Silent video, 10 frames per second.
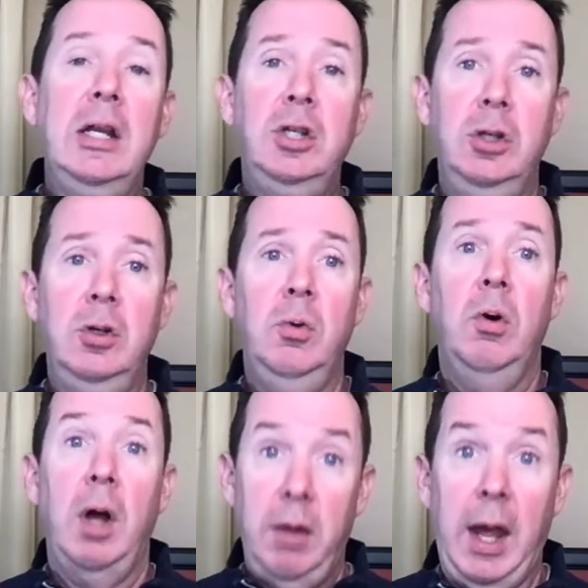to,
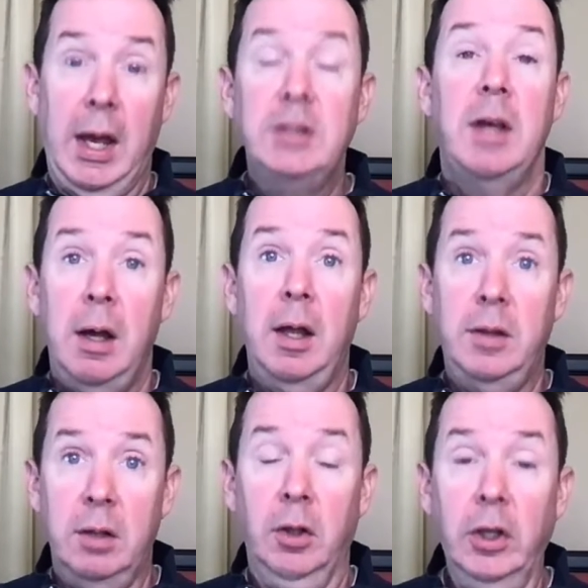as
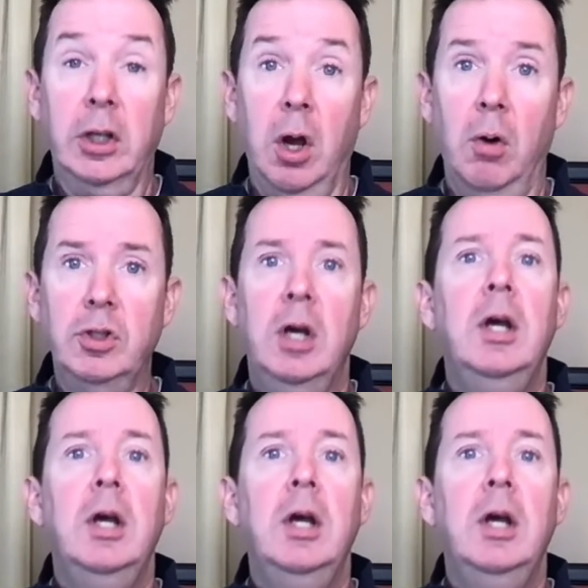the learning coach,